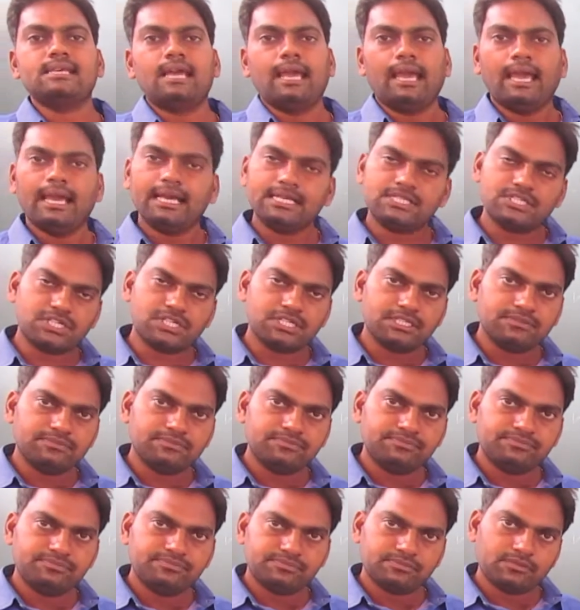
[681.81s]
h.
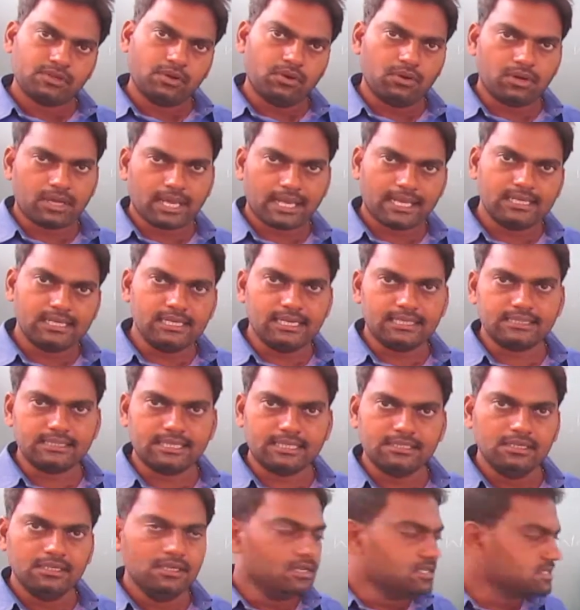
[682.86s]
Okay, clear
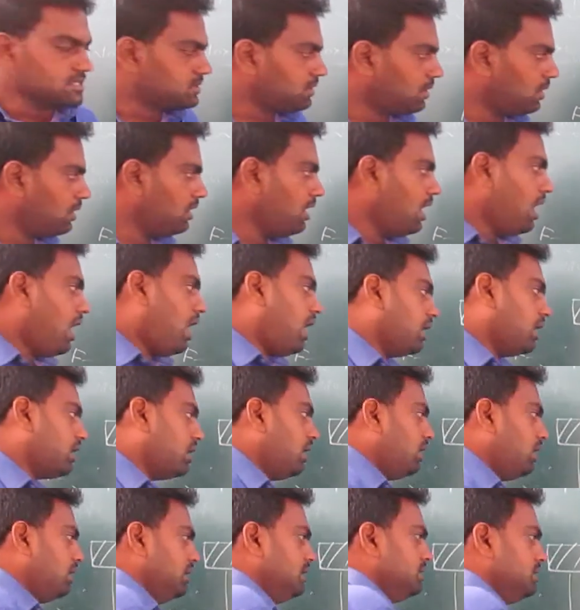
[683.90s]
that? So
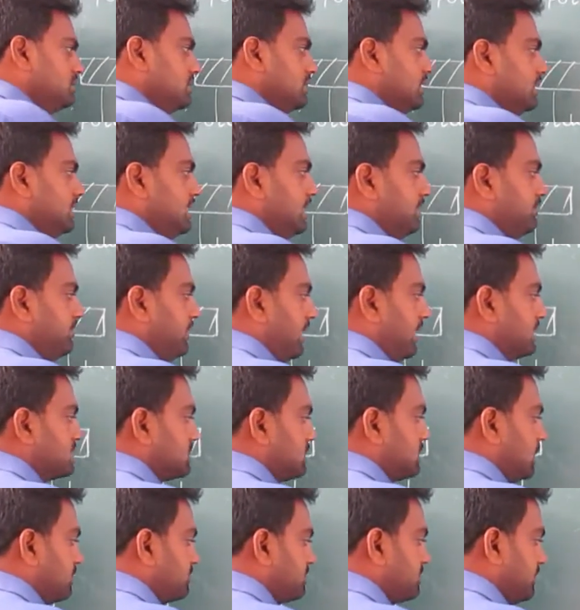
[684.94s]
according to the definition
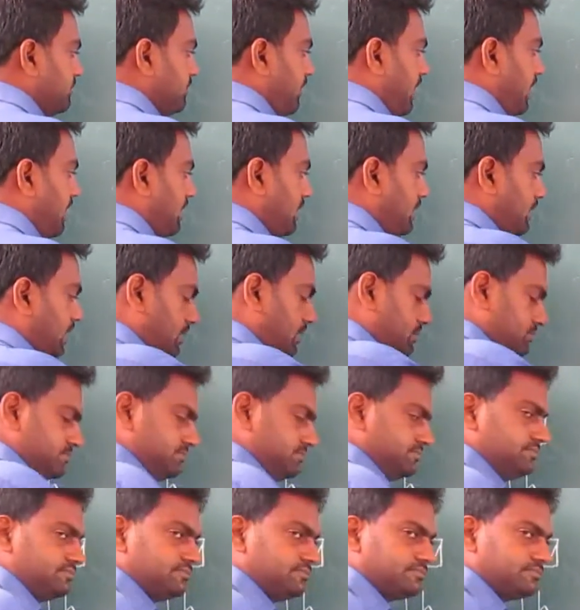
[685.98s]
of the work done,